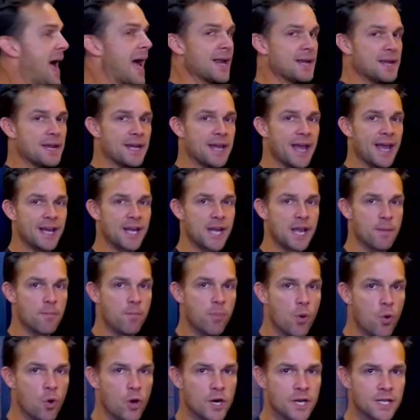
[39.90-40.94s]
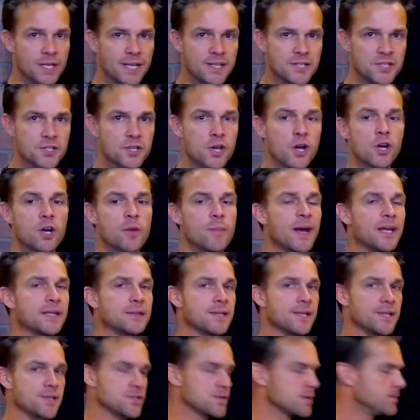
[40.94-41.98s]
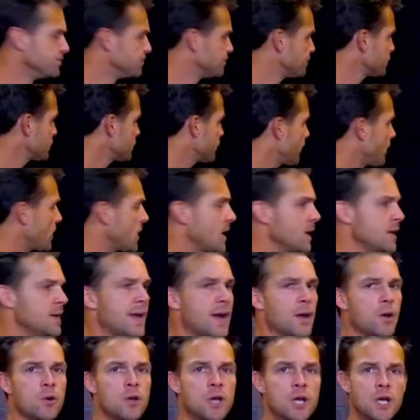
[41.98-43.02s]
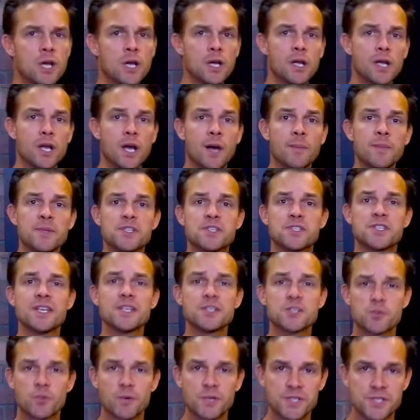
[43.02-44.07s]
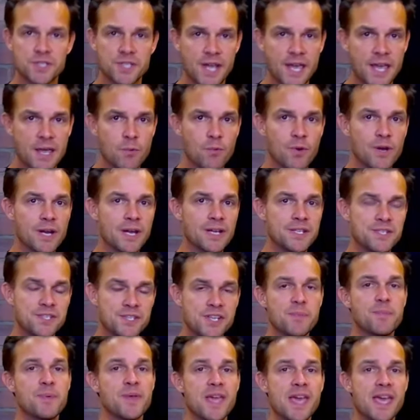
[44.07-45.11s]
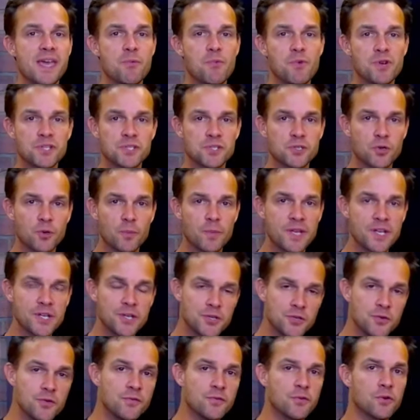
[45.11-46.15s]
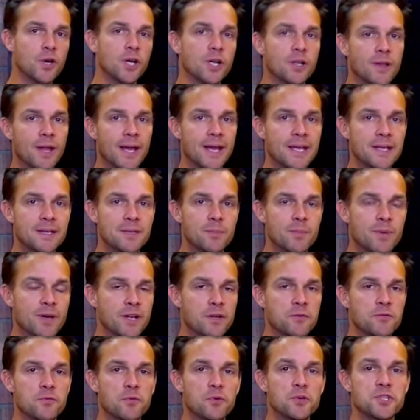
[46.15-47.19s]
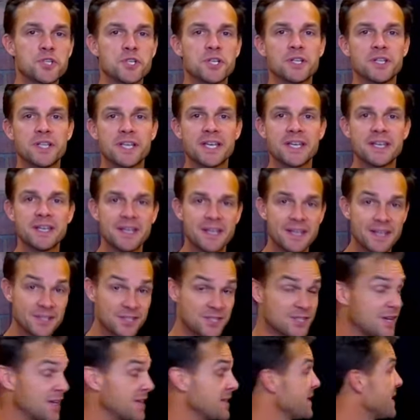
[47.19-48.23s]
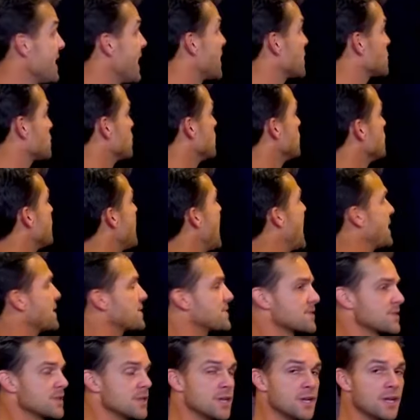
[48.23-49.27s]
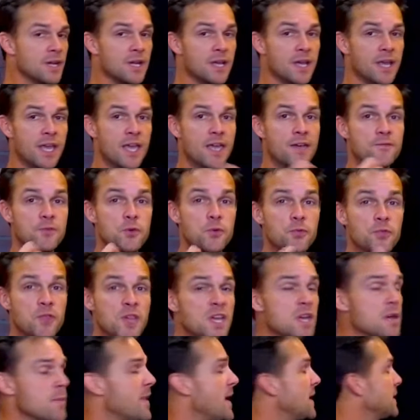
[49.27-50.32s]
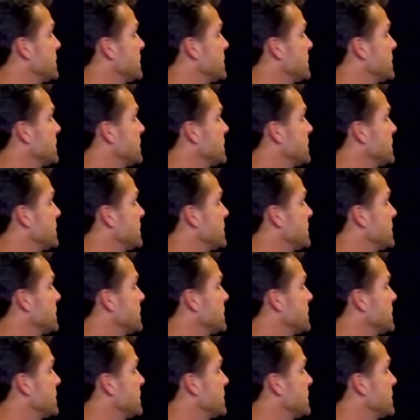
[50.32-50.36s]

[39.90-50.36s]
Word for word: the handy dandy board and let's talk about this. Now, common sense would say what a CPA once told me to do for a client, but unfortunately, it's not the actual facts. If you think